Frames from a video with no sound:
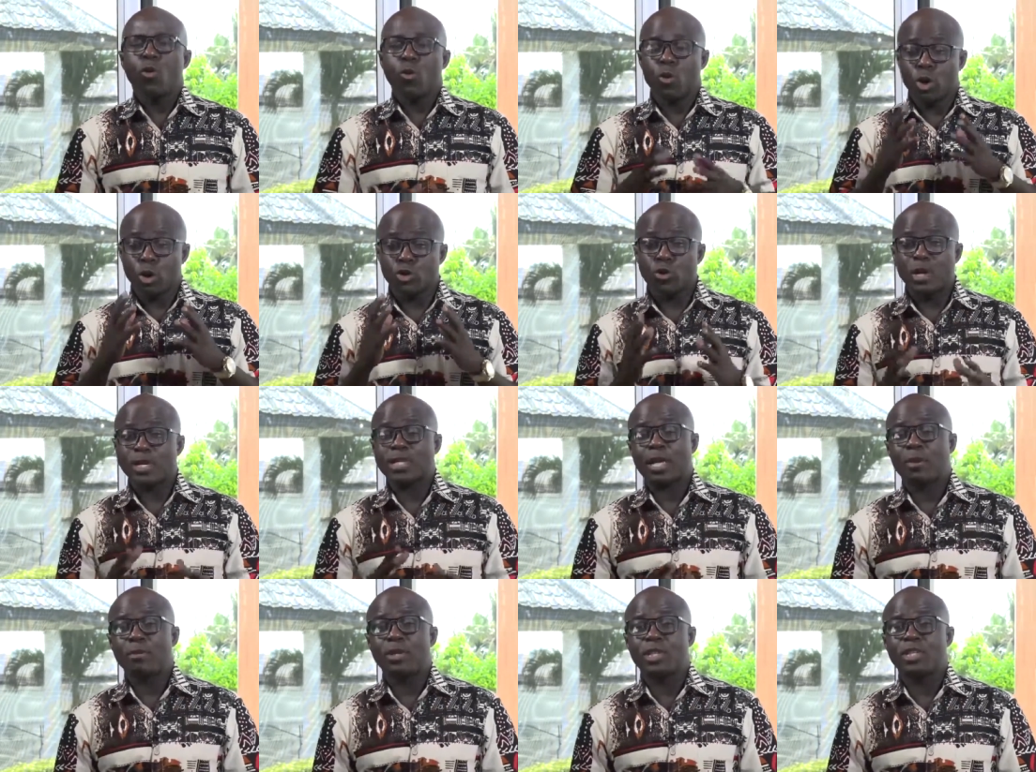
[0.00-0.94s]
We also
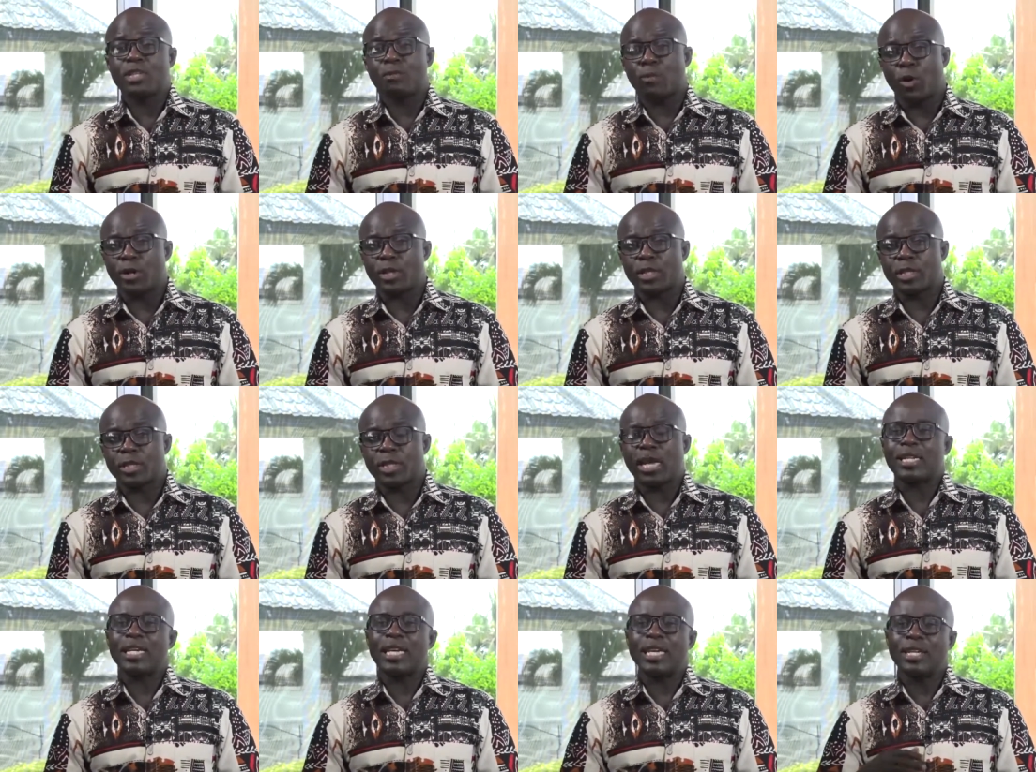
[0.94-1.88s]
established the point
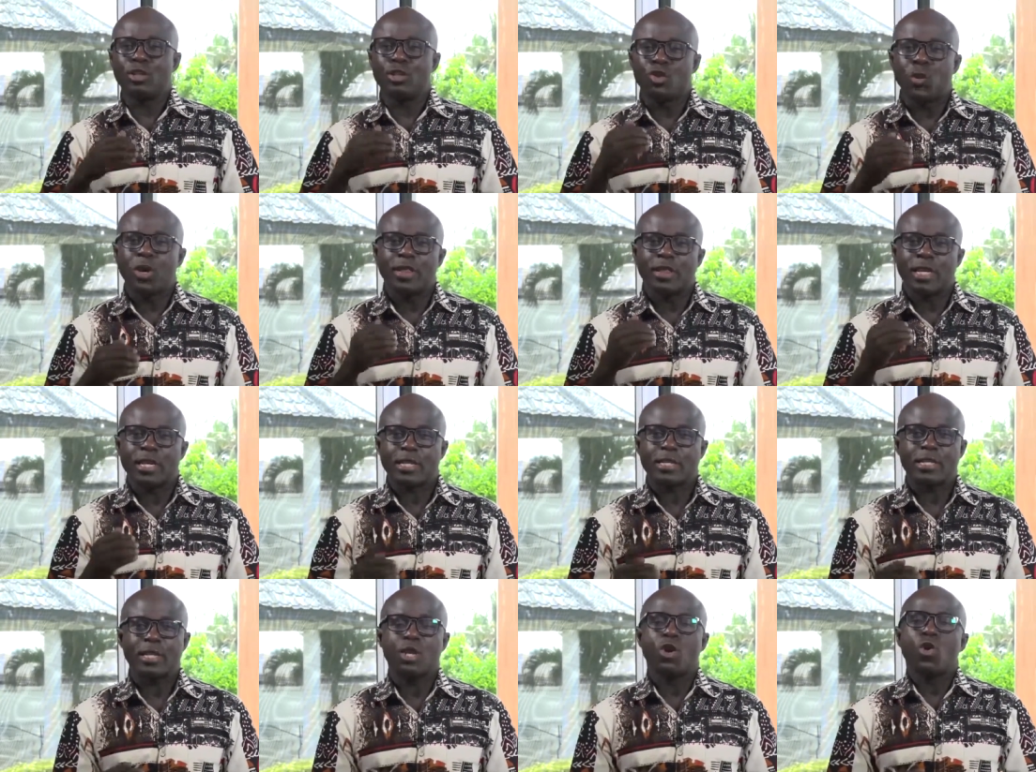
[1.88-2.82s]
that in doing
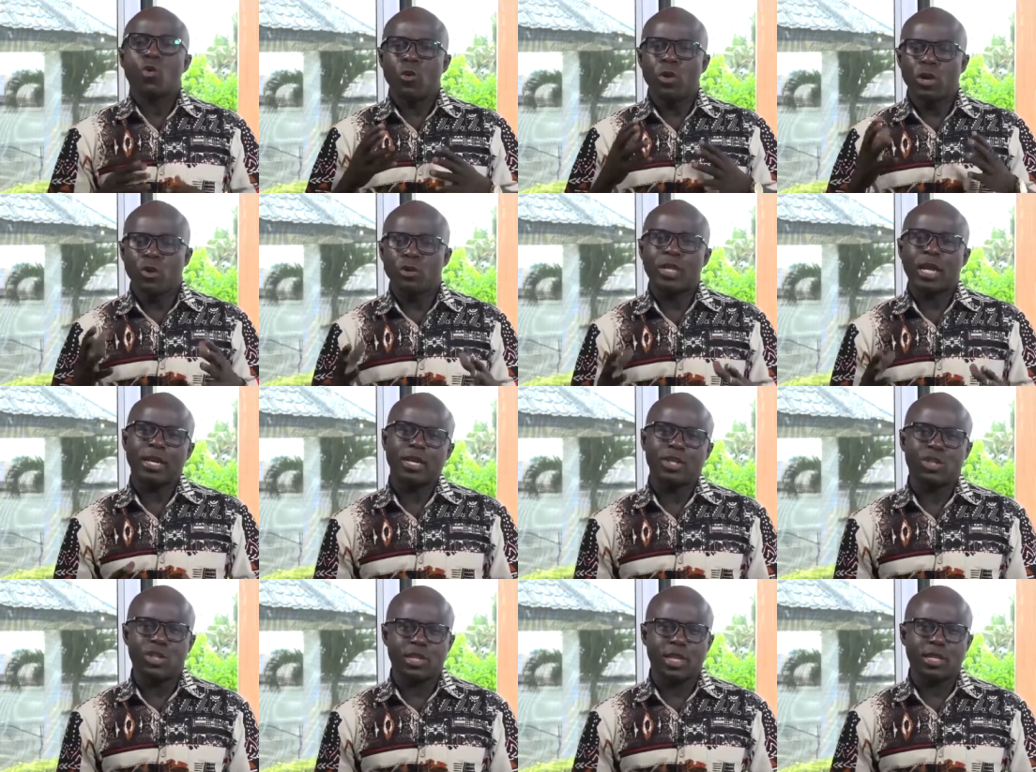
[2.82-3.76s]
this, we looked at
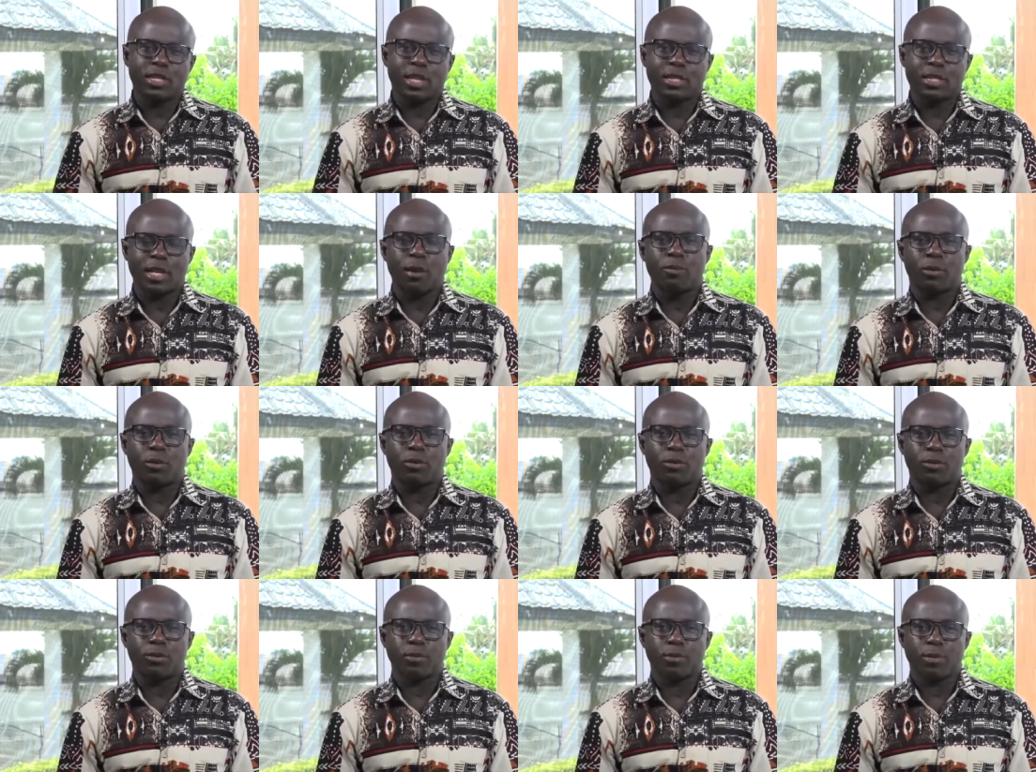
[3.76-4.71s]
the Jesus example,
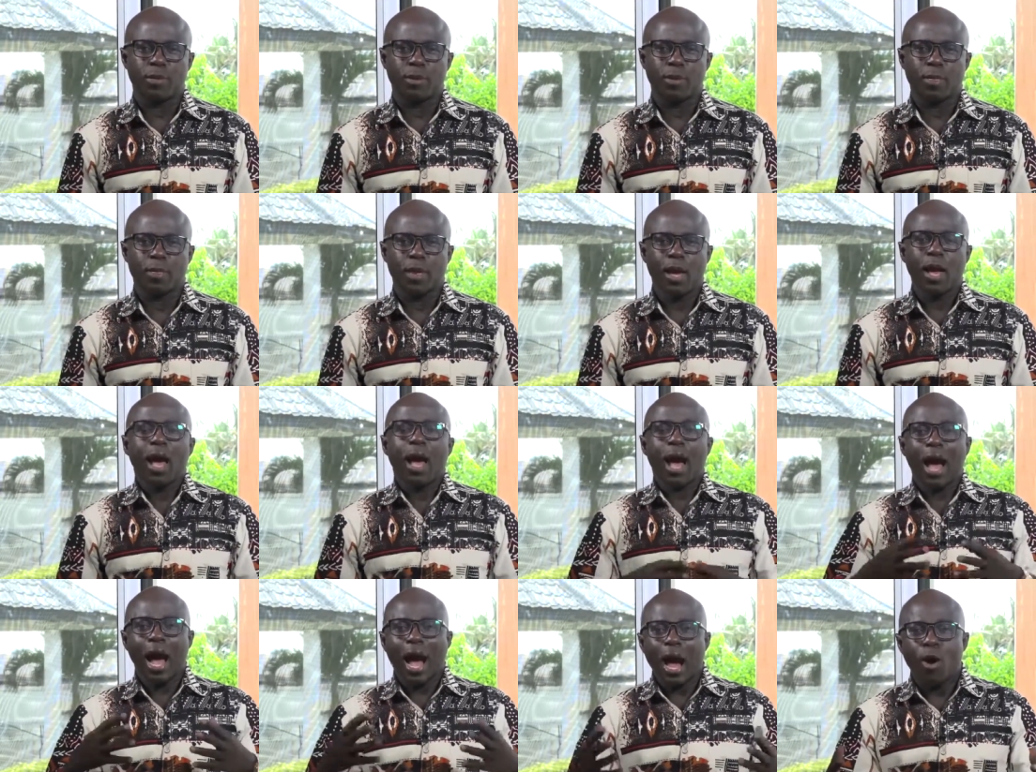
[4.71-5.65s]

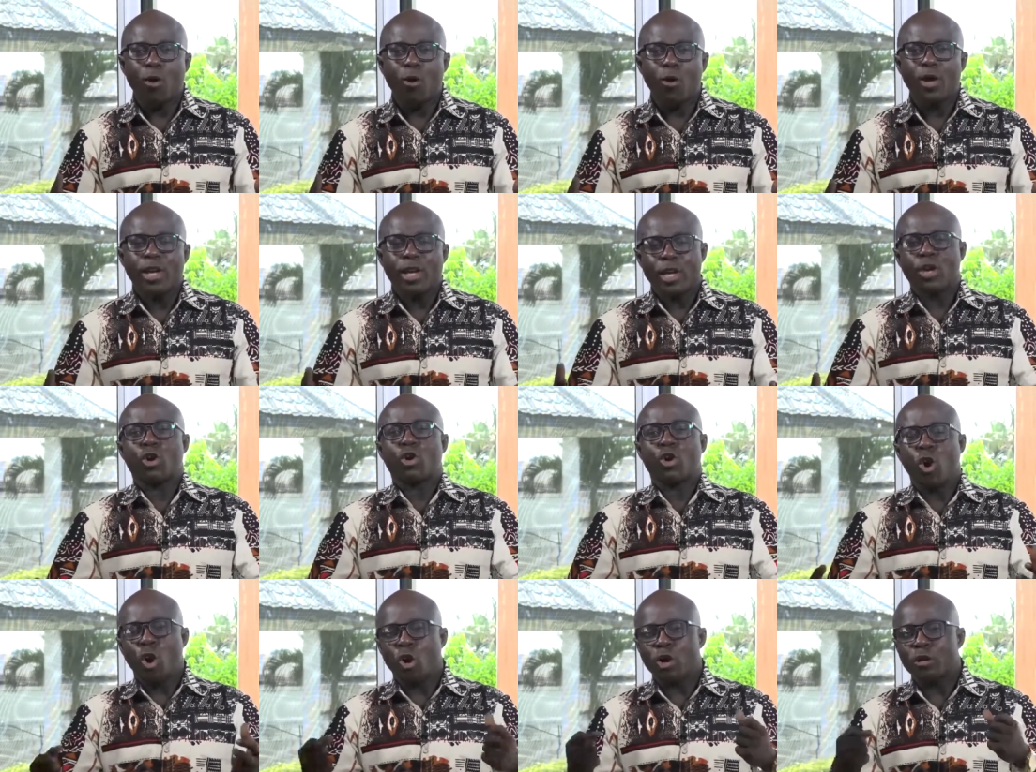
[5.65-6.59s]
how he
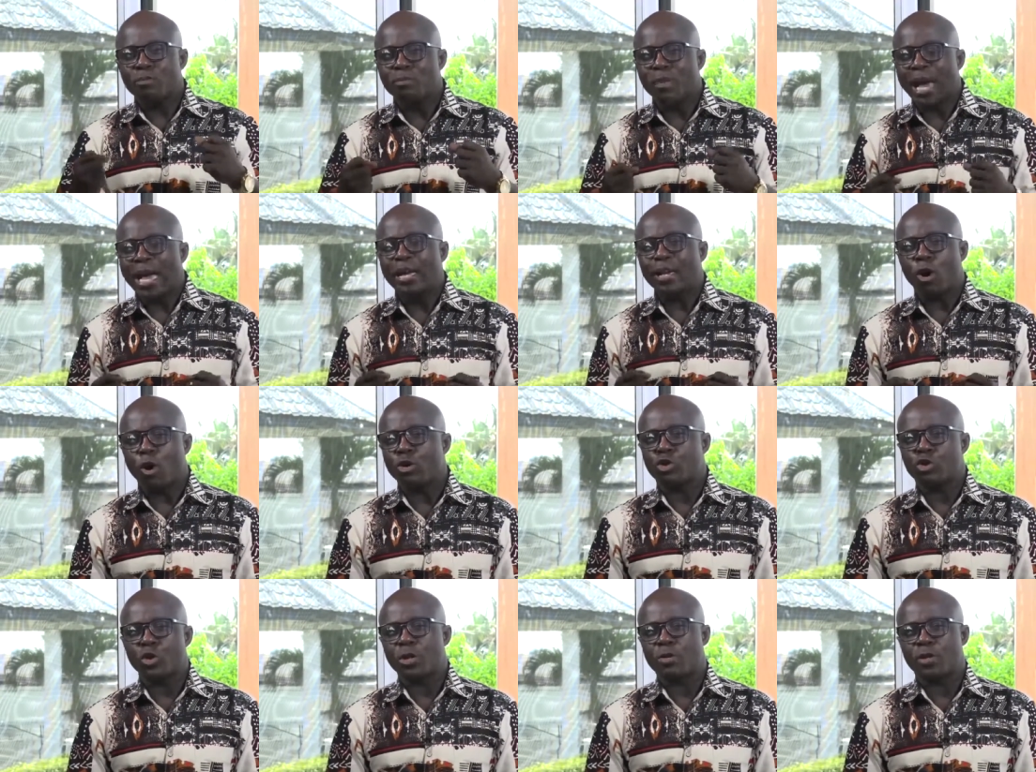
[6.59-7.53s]
called men
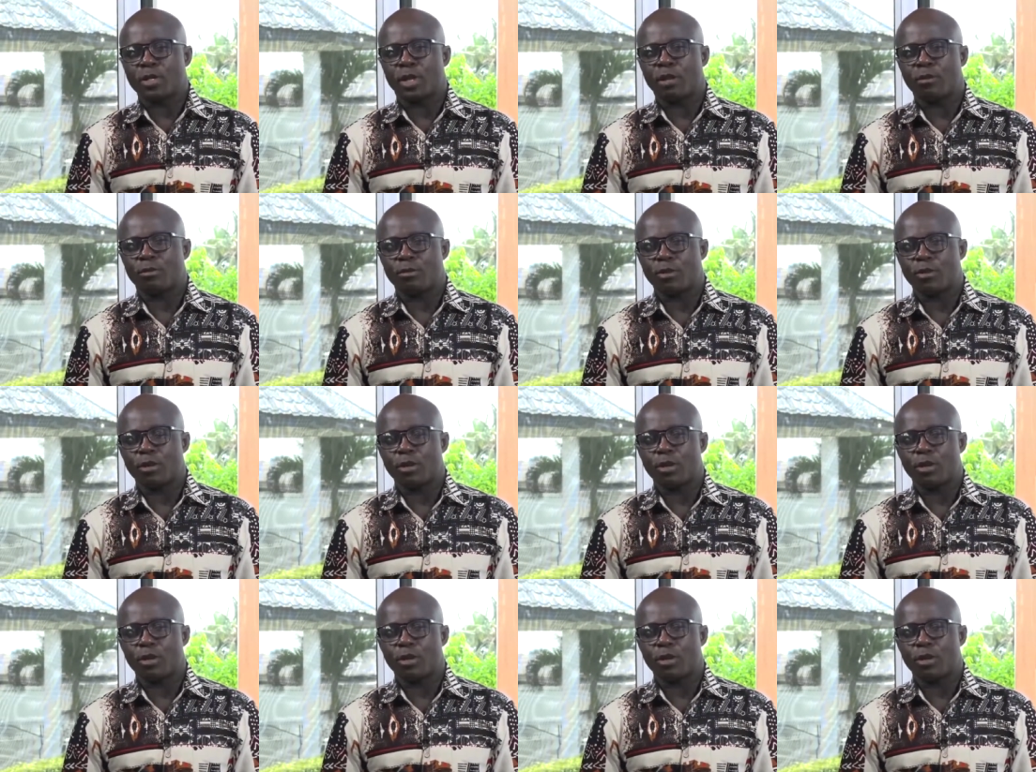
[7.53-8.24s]
unto himself